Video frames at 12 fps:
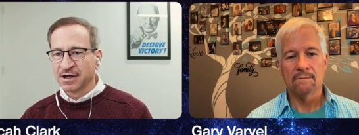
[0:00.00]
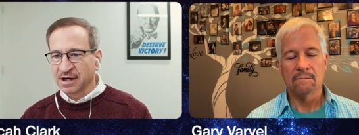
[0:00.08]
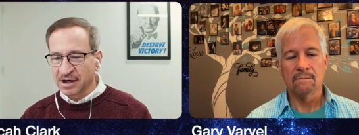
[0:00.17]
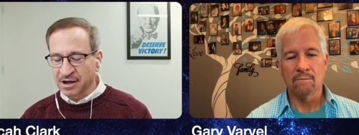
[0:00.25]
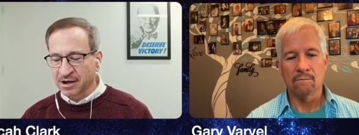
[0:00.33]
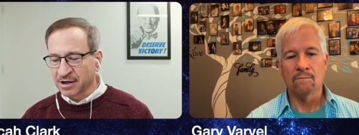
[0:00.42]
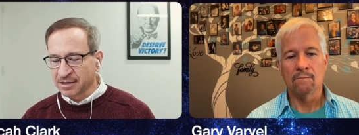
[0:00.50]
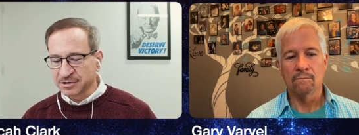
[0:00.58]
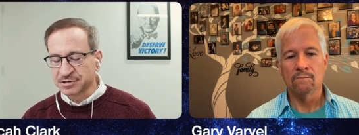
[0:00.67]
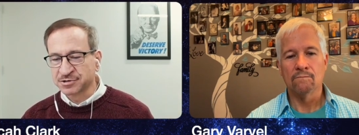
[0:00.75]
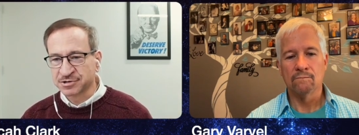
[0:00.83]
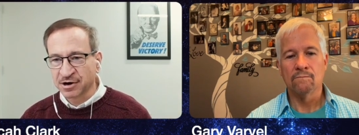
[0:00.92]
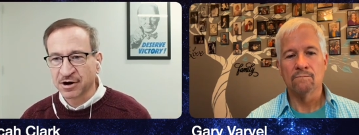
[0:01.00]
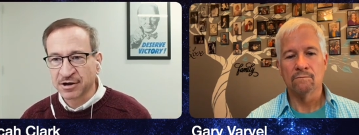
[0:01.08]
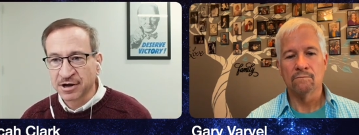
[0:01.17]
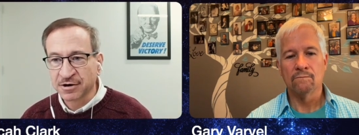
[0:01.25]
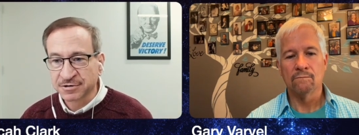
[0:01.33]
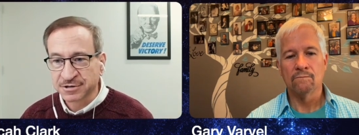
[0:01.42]
Speaker 1: uh, mm-hmm. that you
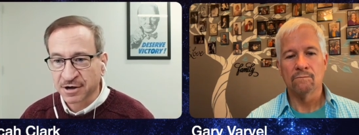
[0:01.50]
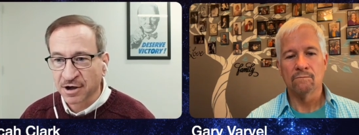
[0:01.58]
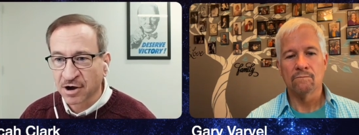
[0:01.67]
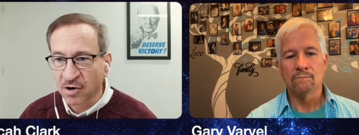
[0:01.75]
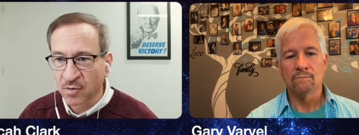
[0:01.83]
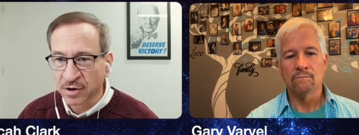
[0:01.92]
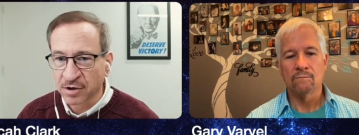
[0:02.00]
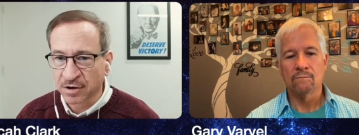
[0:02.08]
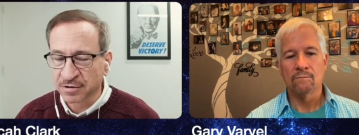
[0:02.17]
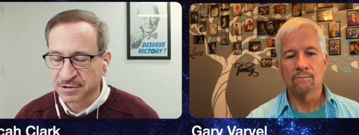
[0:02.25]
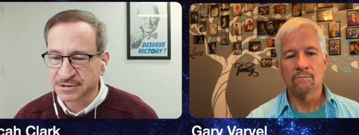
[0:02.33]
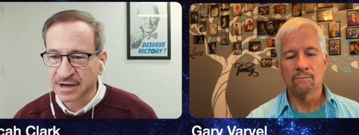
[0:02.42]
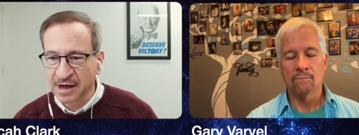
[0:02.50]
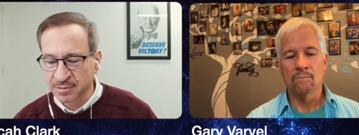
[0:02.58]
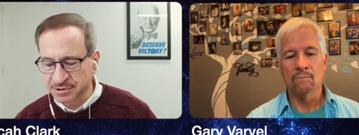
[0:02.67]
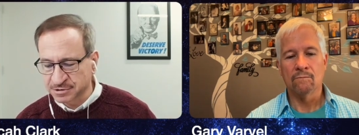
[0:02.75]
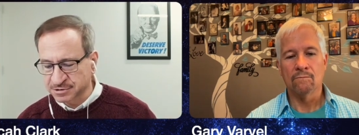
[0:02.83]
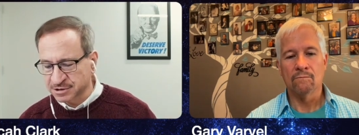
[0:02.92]
started years ago when you could
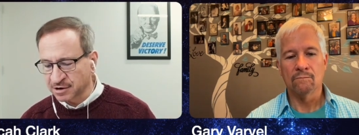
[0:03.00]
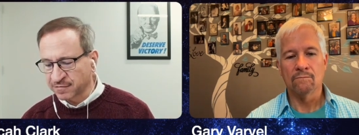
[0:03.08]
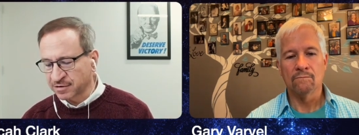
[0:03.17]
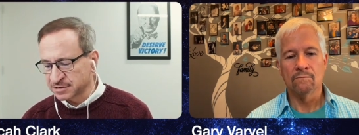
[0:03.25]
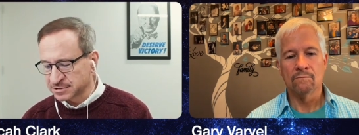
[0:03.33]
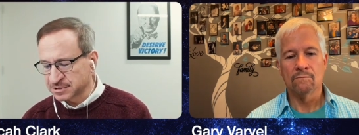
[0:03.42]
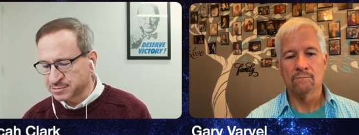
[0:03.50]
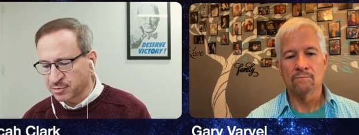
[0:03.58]
establish yourself because this